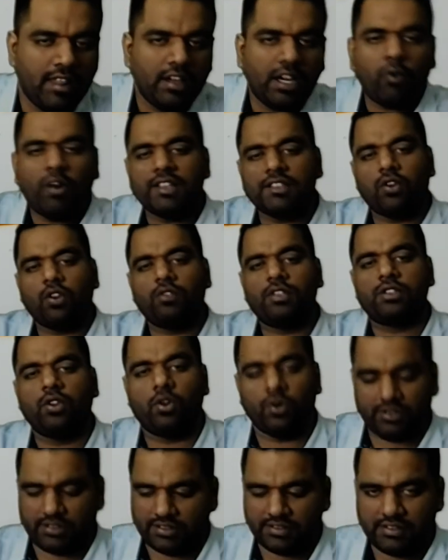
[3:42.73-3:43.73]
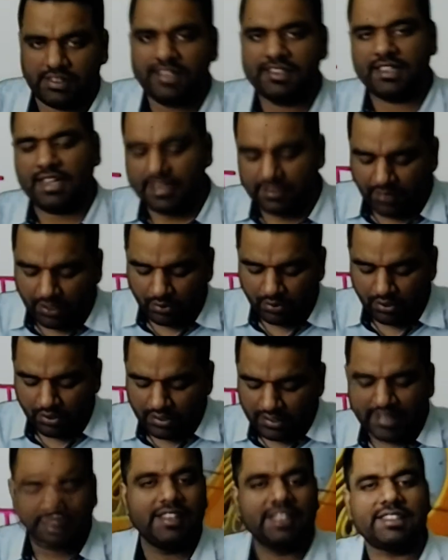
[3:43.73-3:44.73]
Now what is the role of this glucose? Guys, as we know
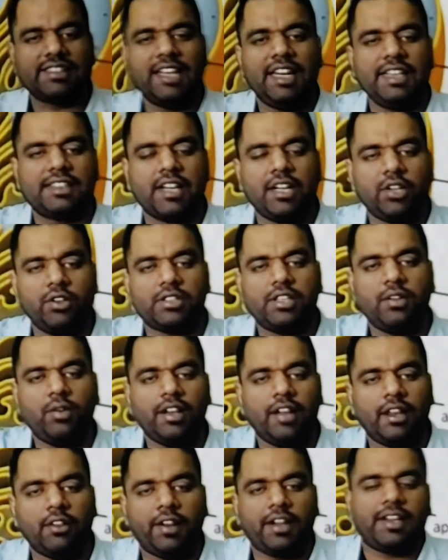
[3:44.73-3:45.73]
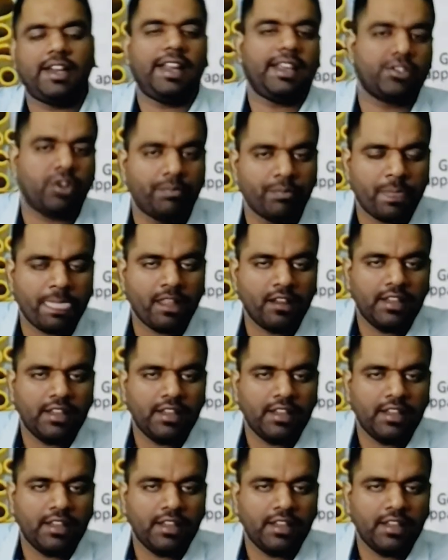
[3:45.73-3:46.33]
that this cell is continuously doing like a factory like a job.